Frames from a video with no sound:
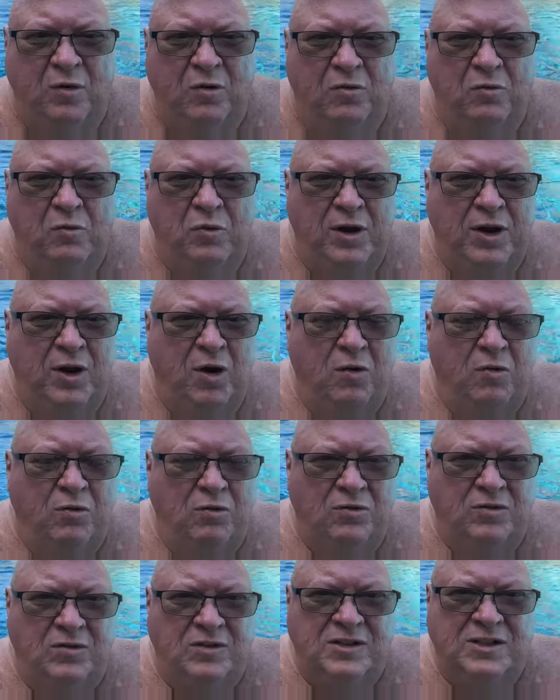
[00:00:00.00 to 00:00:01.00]
we don't
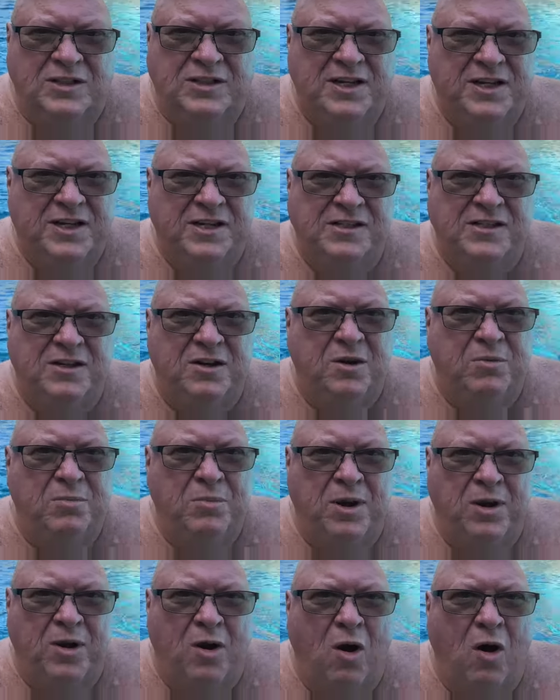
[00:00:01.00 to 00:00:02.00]
season them
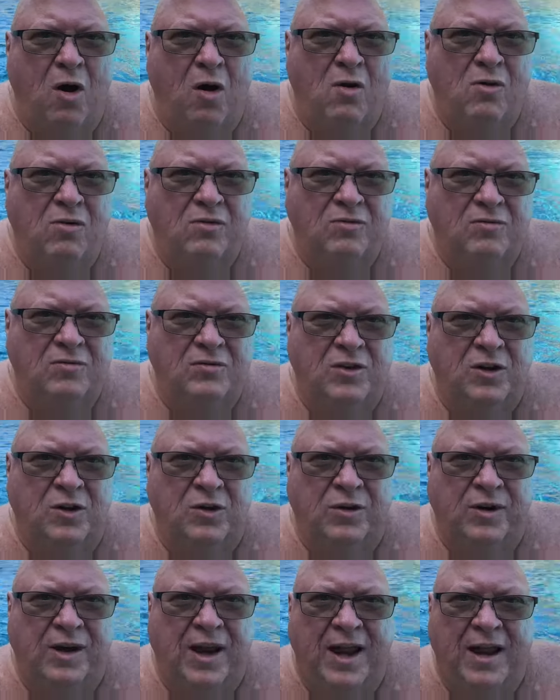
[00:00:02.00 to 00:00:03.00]
at all.
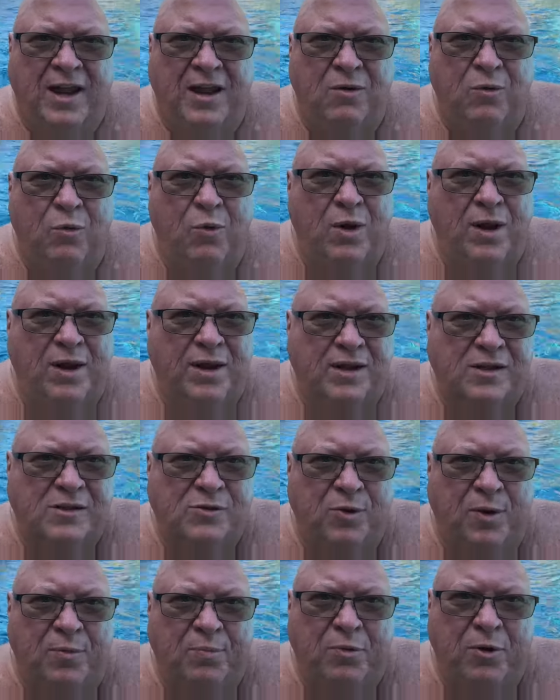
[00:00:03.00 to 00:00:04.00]
They're naked wings.
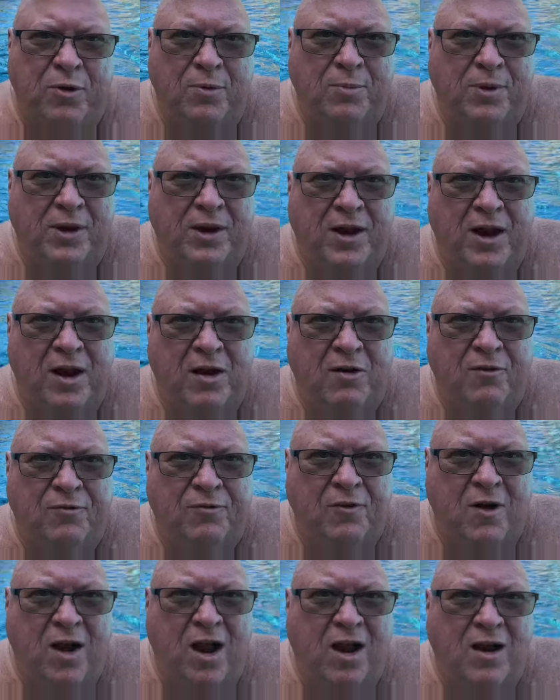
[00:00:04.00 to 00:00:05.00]
We put them in the air
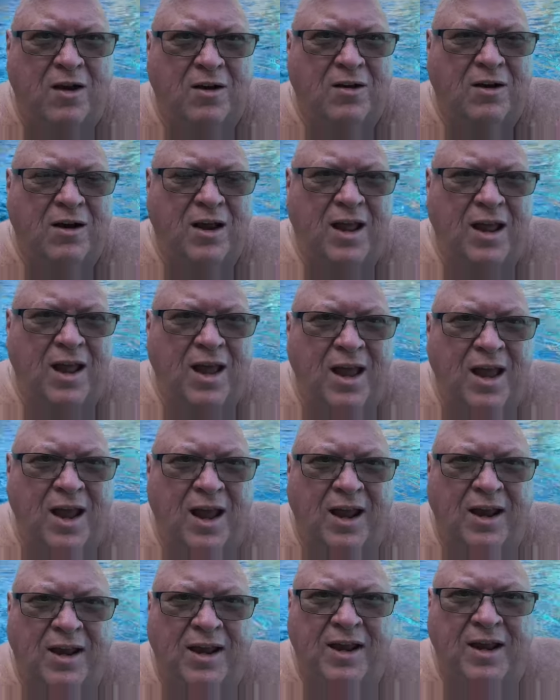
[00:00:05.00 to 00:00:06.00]
fryer,
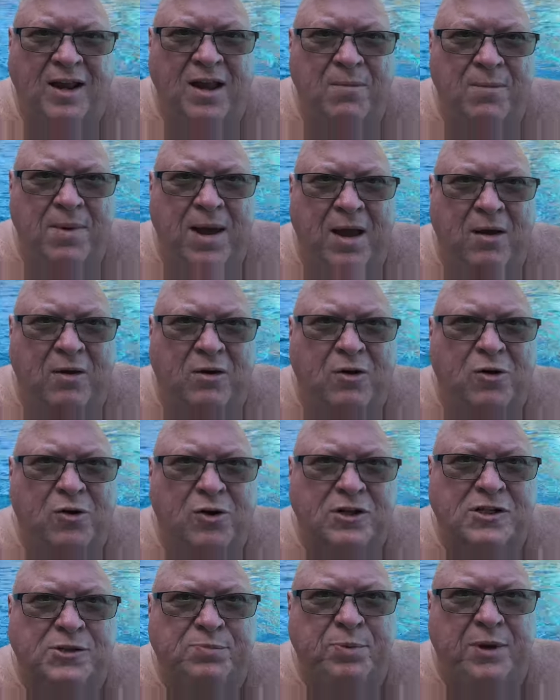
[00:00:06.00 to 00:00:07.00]
and they come out
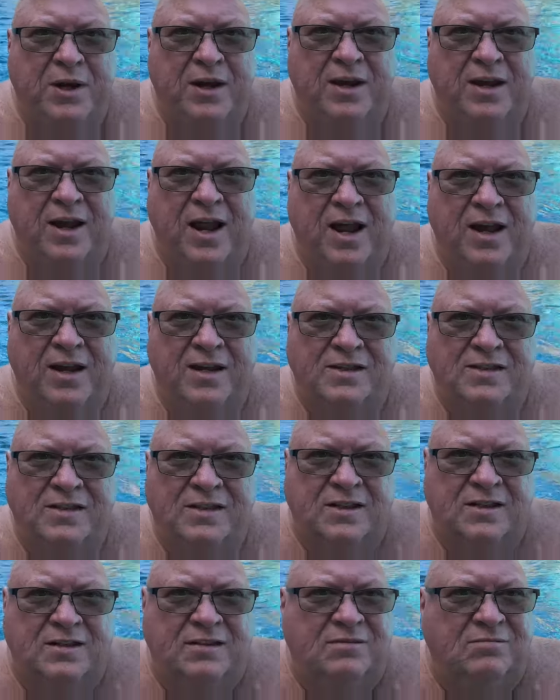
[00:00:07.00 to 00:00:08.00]
crispy and nice.
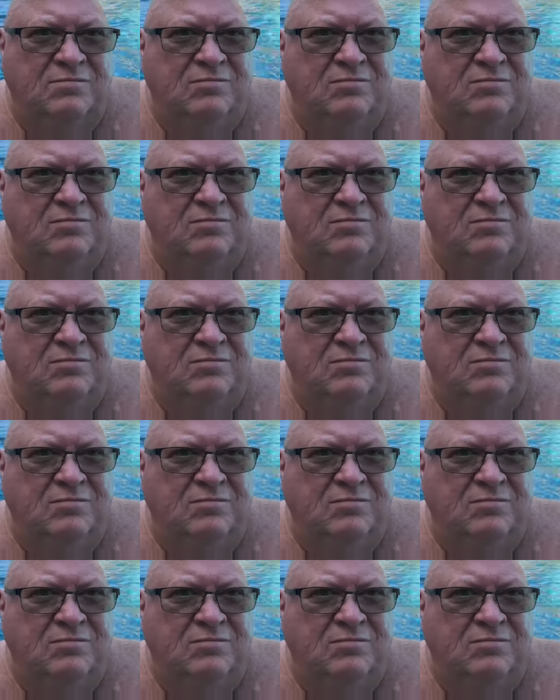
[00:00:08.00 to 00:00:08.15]
And